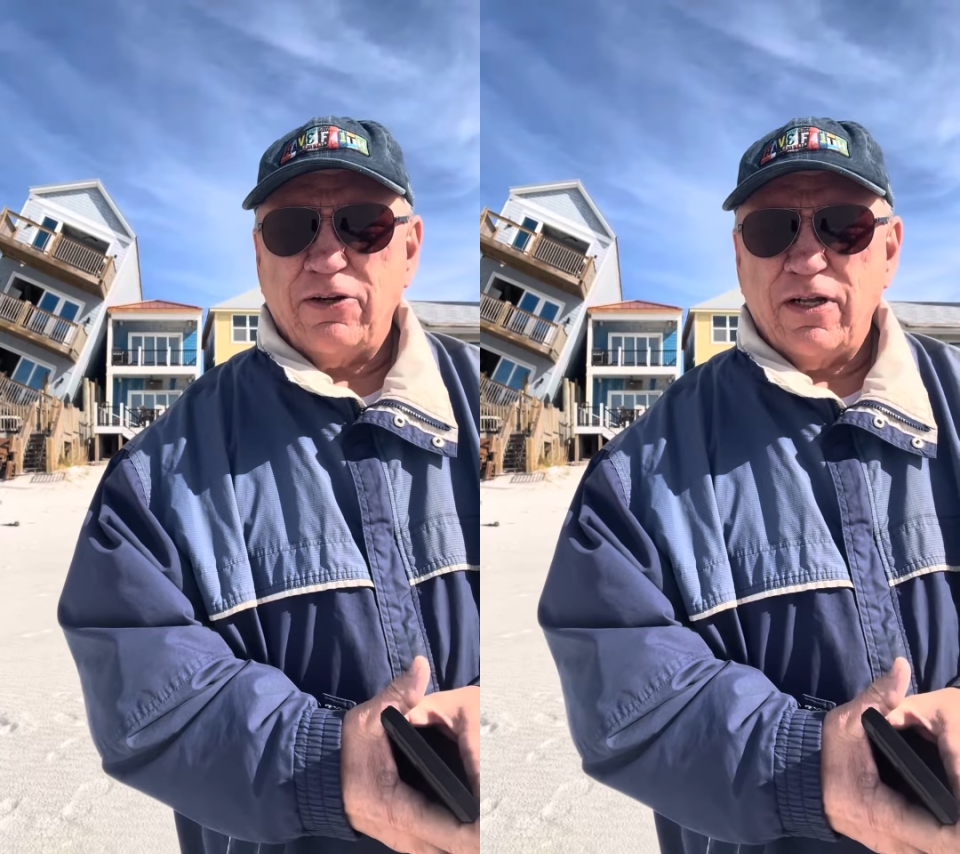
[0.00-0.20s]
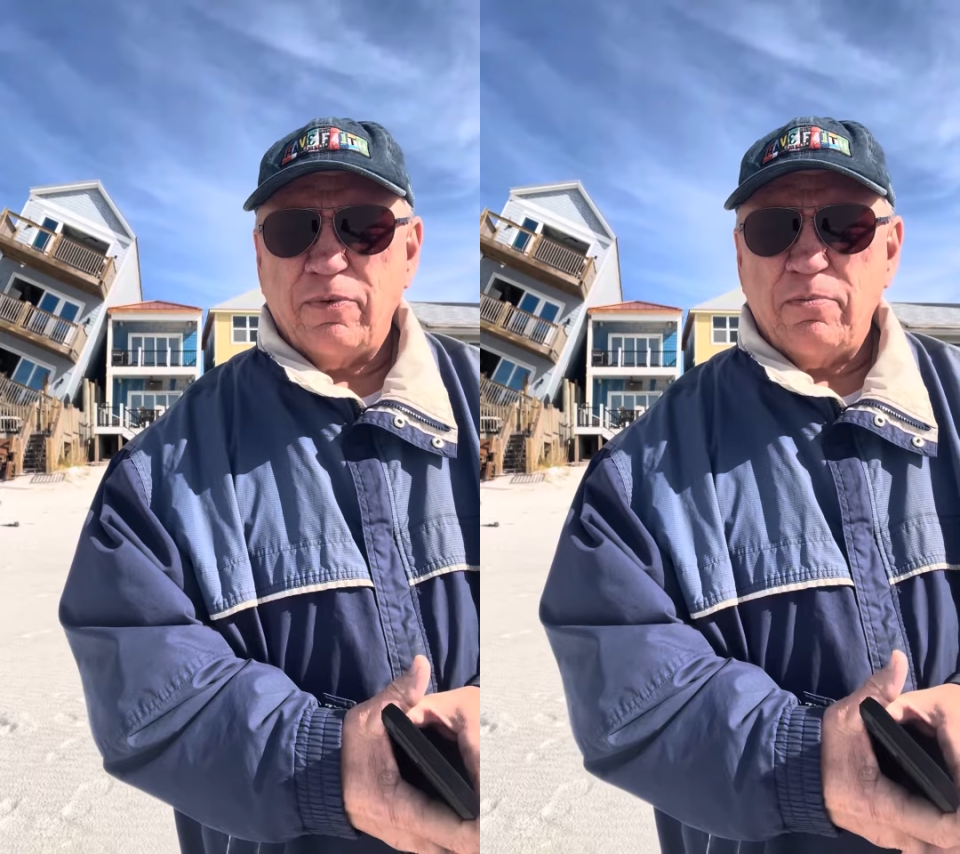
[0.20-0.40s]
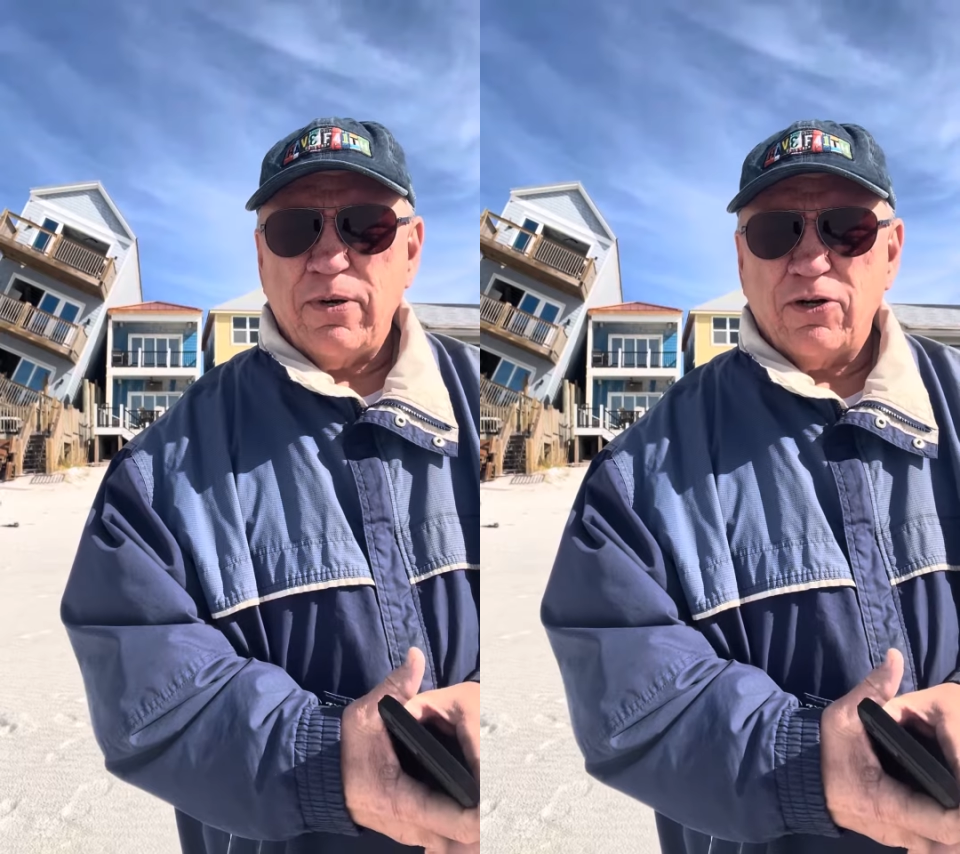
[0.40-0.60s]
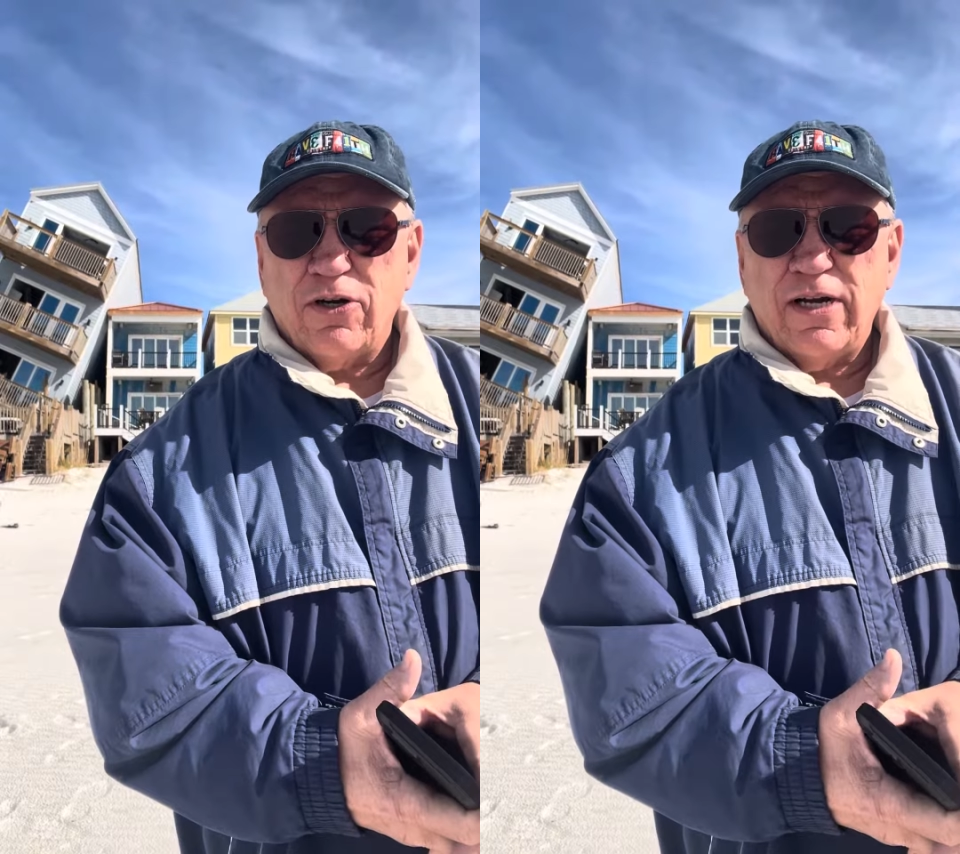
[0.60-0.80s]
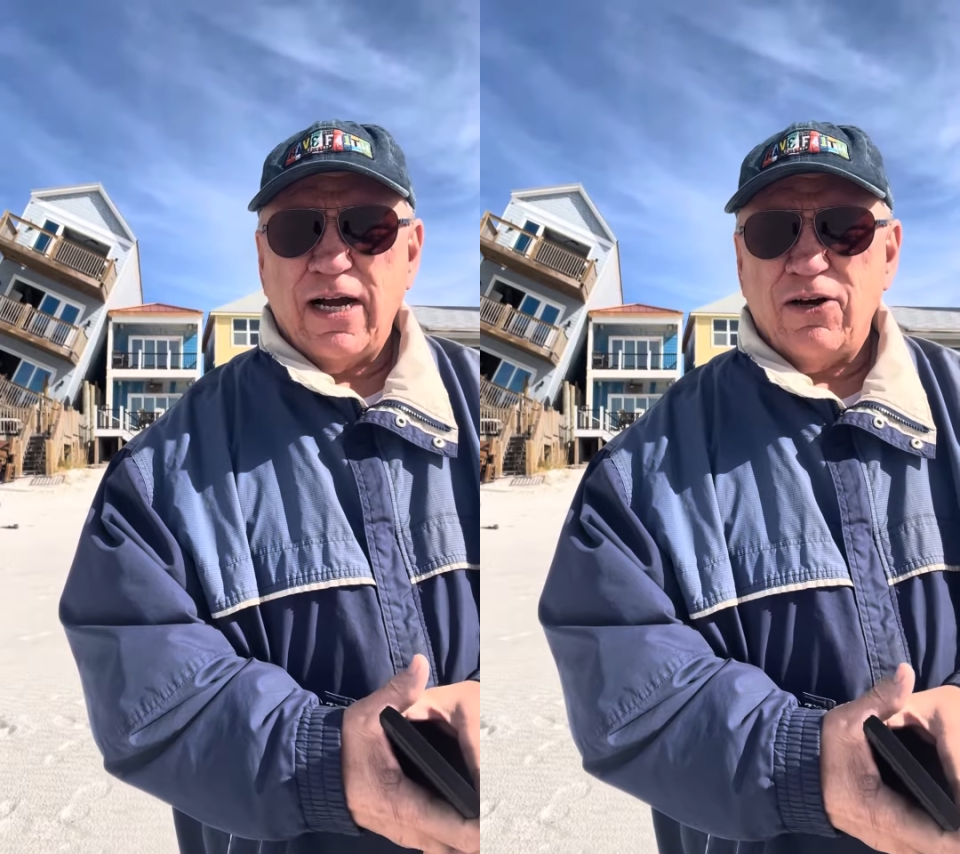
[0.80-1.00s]
that we build
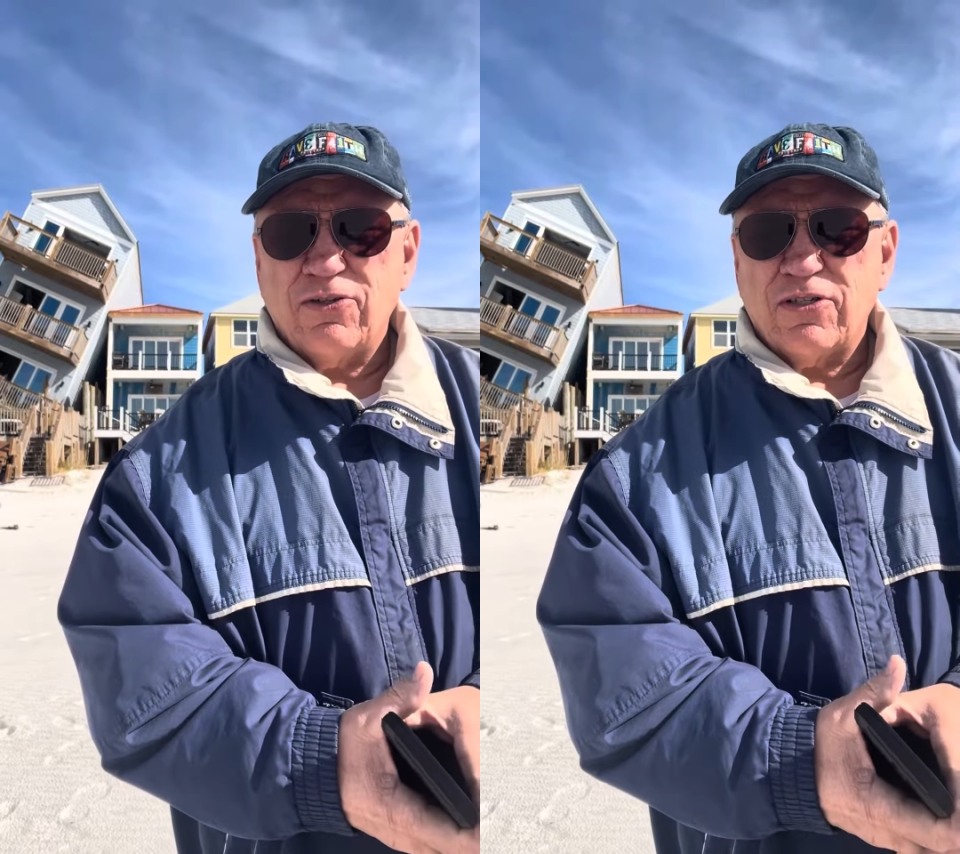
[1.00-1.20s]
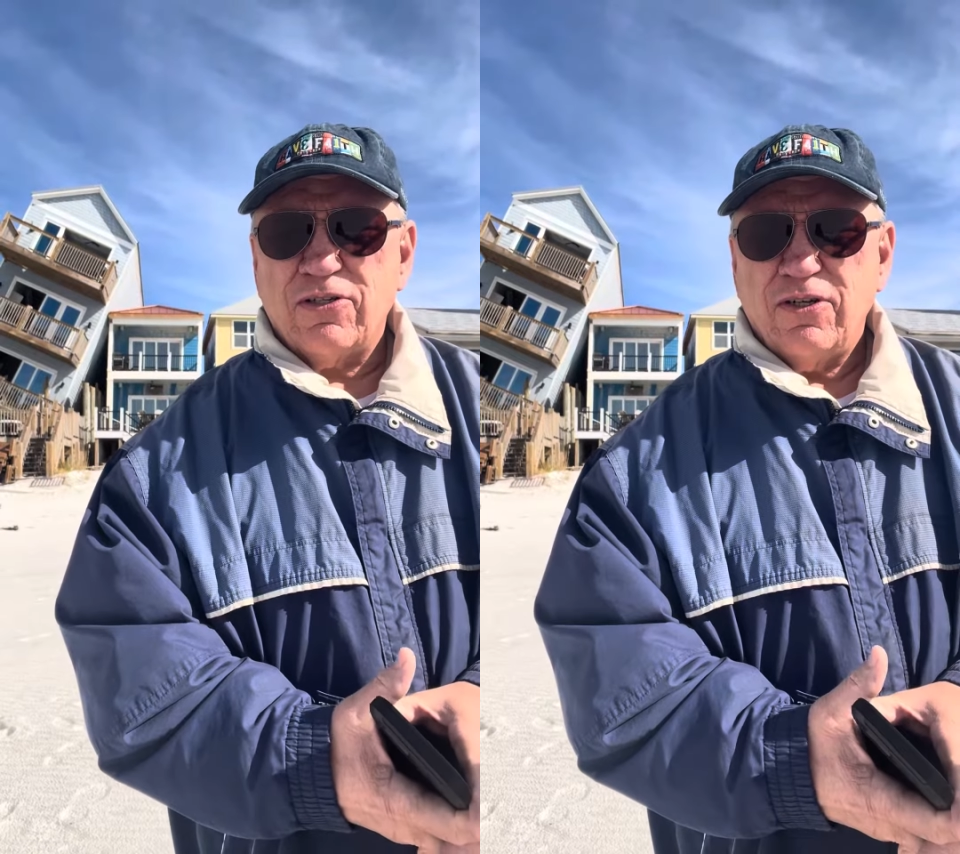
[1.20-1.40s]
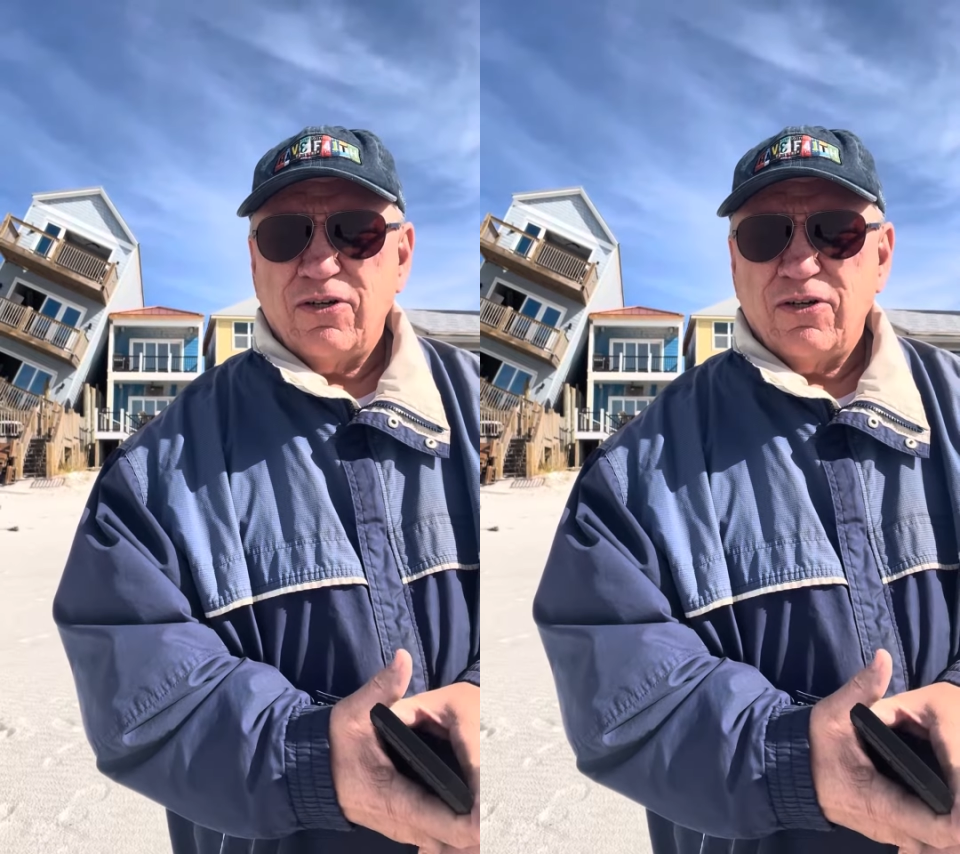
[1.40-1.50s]
our house